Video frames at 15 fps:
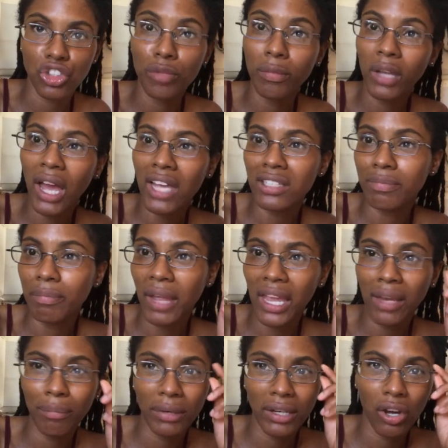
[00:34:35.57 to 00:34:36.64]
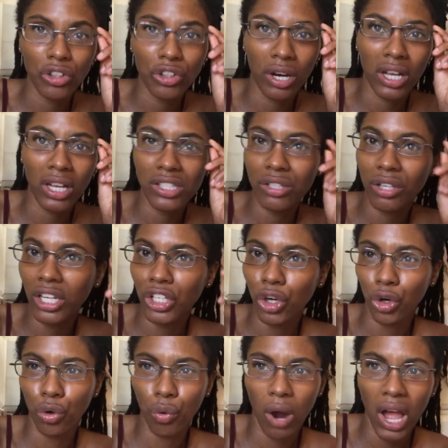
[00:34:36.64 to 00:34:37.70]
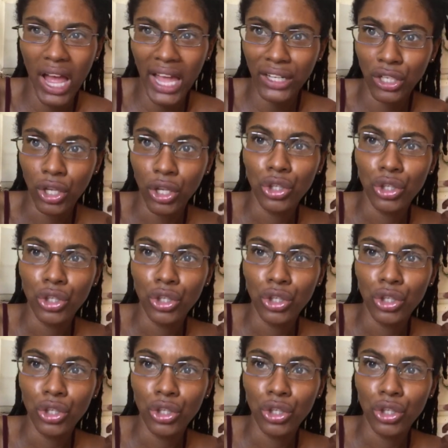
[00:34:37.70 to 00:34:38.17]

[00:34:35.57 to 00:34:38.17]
You guys may be on your hustle and your grind